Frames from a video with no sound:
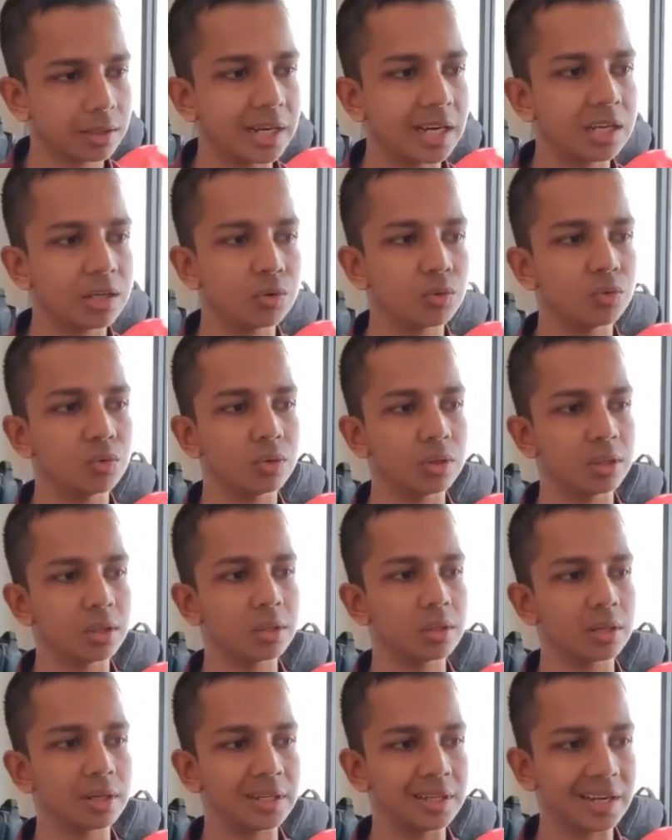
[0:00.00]
get to
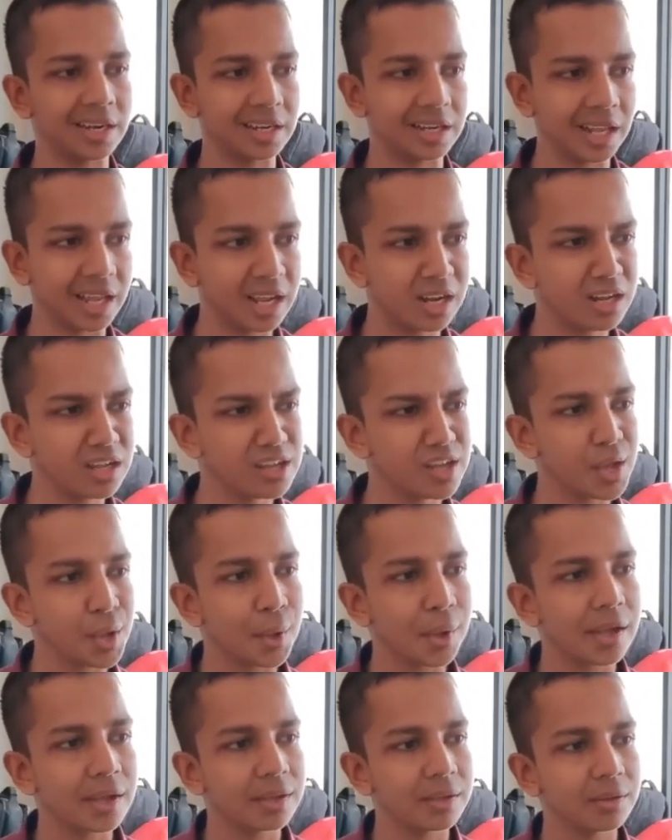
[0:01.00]
this in detail.
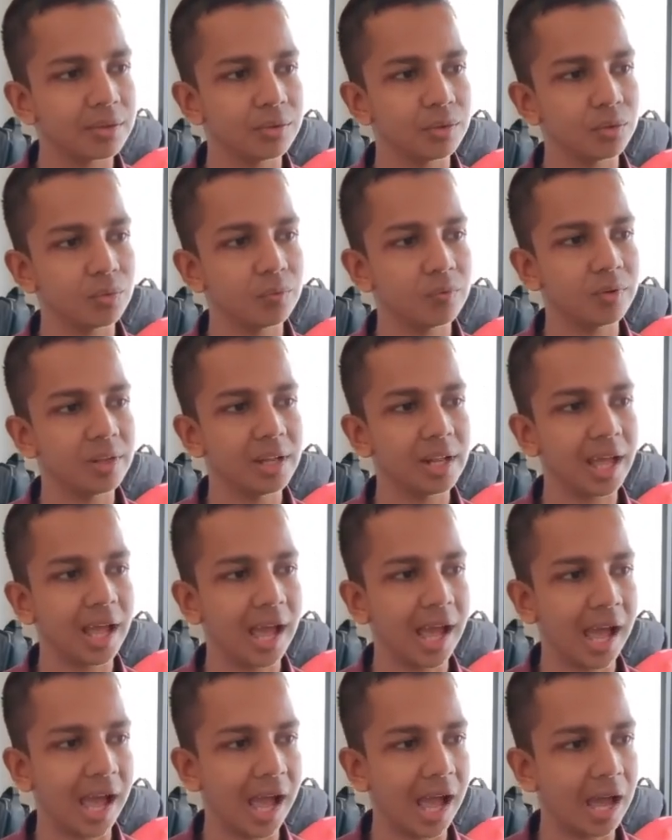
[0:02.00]

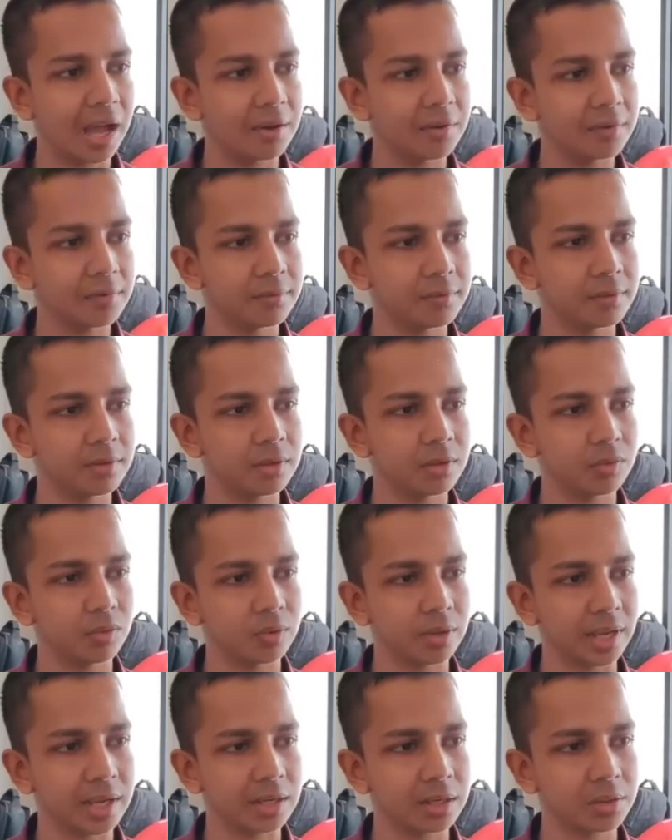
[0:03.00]
You
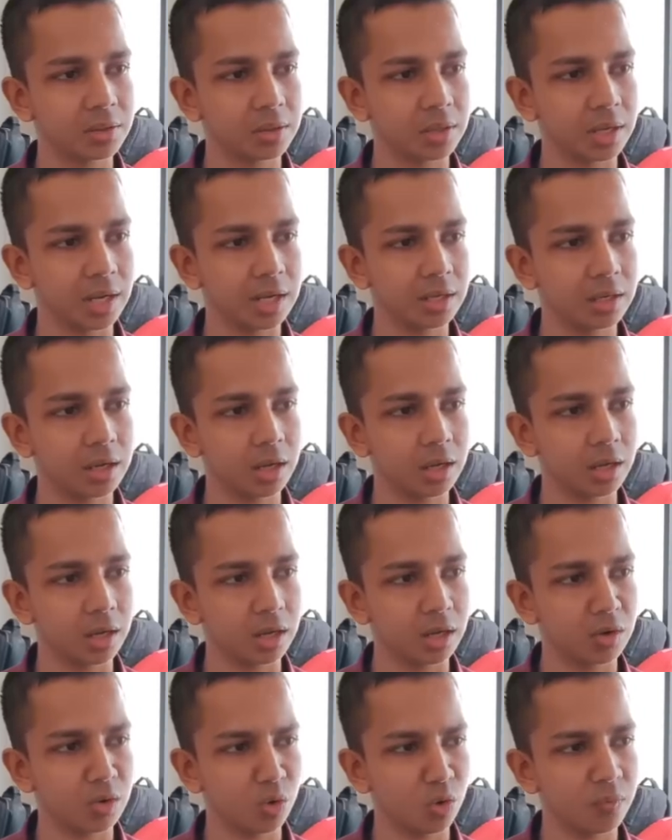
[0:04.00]
can select a
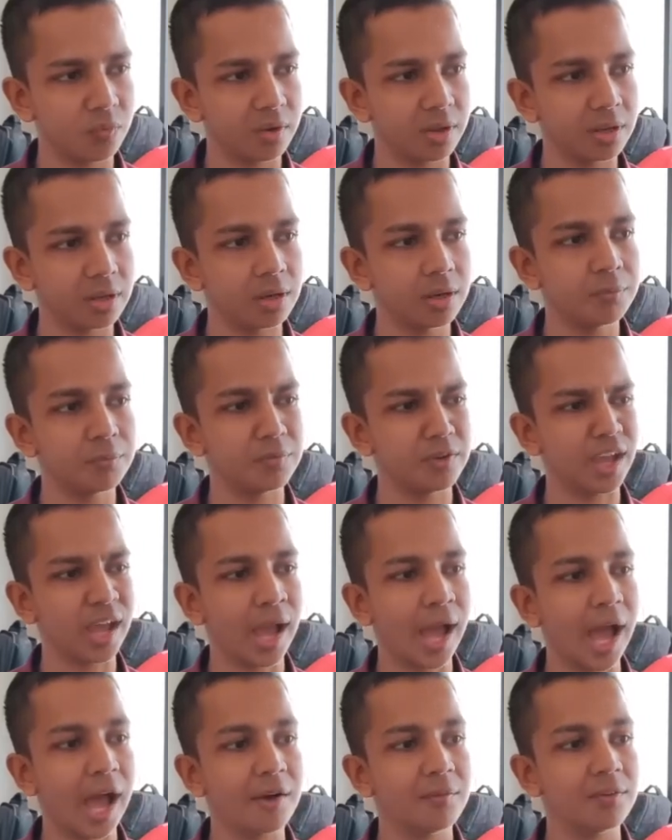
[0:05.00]
color over here. We
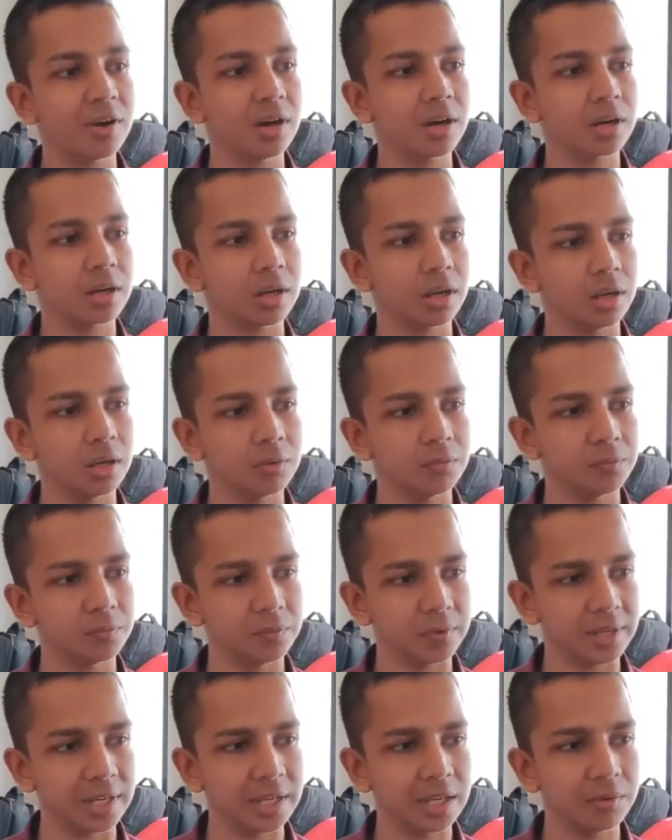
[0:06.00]
have a color
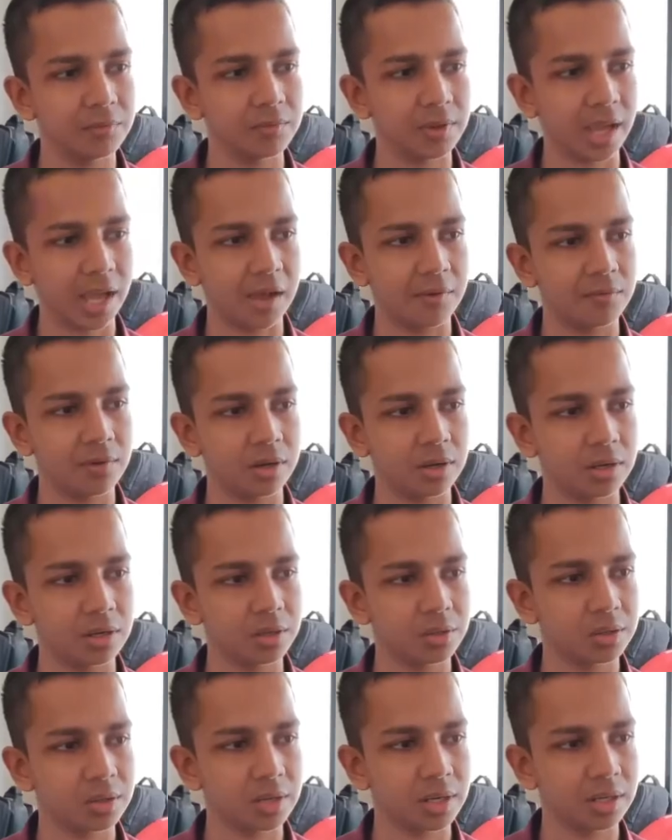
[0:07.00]
wheel. We have a
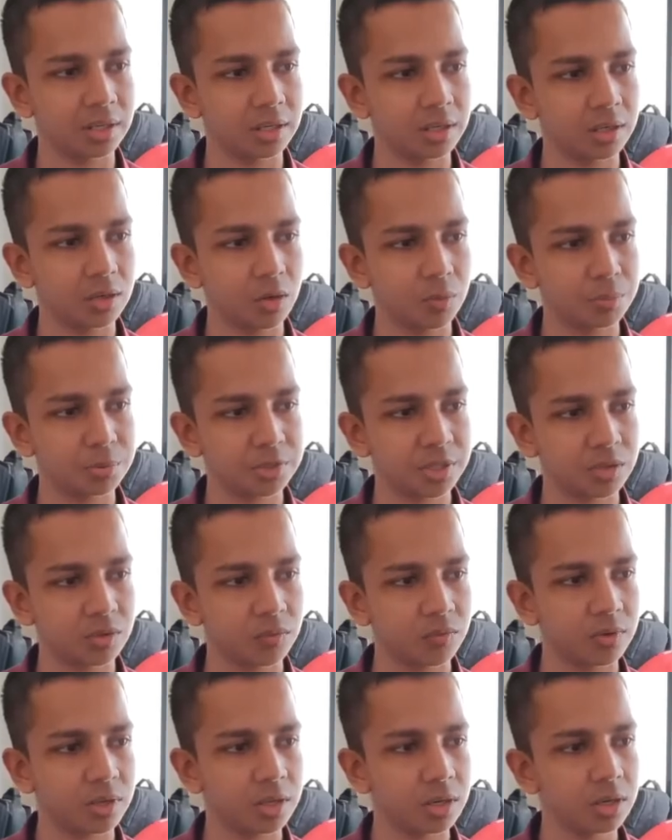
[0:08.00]
color selector option
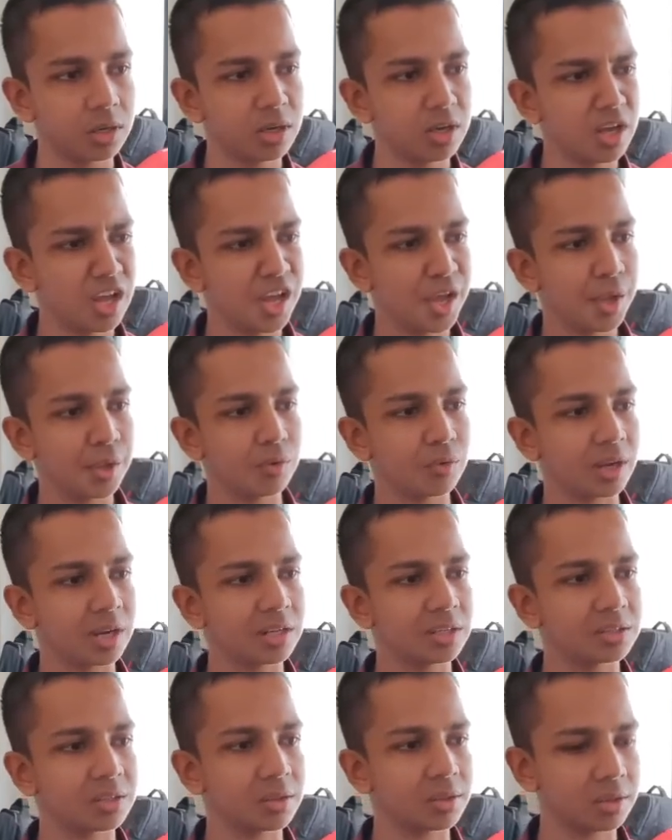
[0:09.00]
over here. You
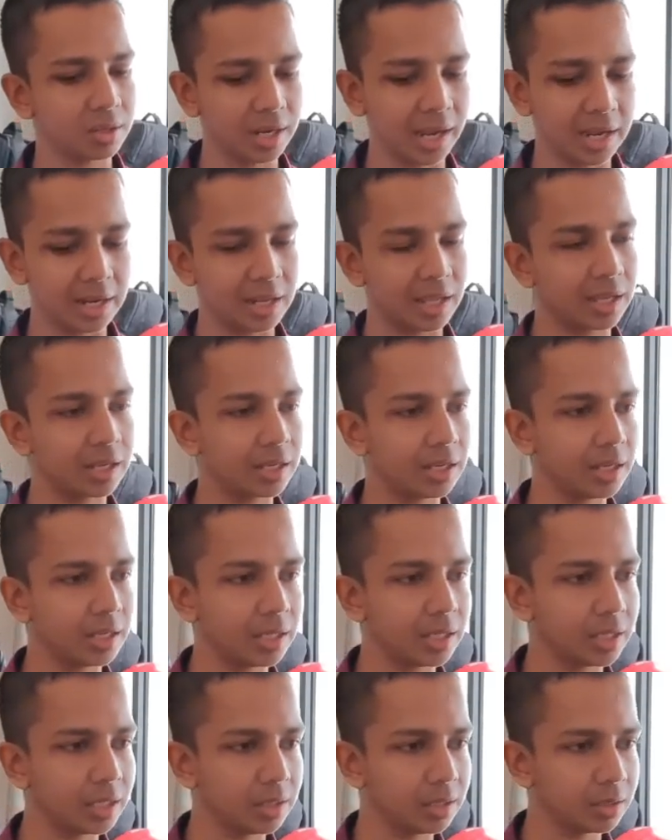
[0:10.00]
can just
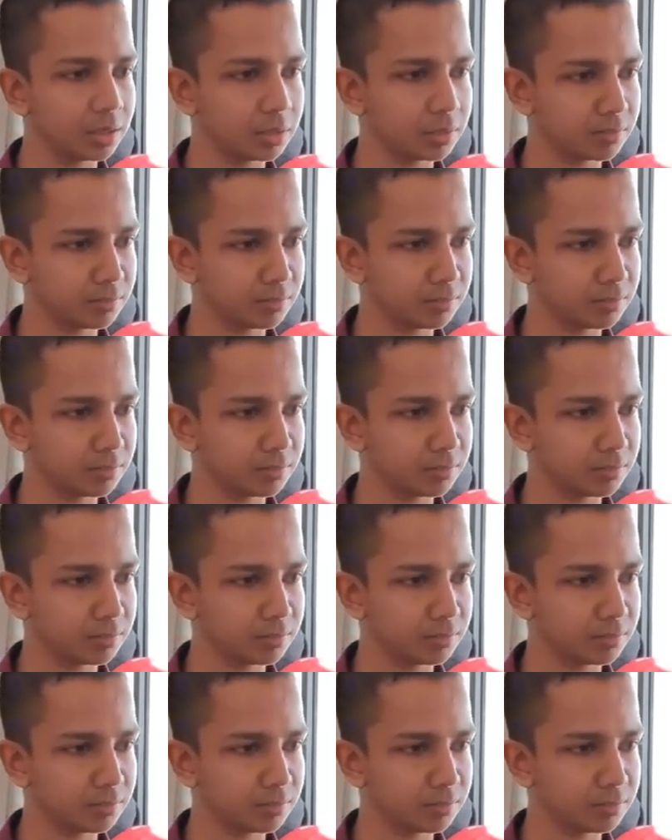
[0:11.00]
directly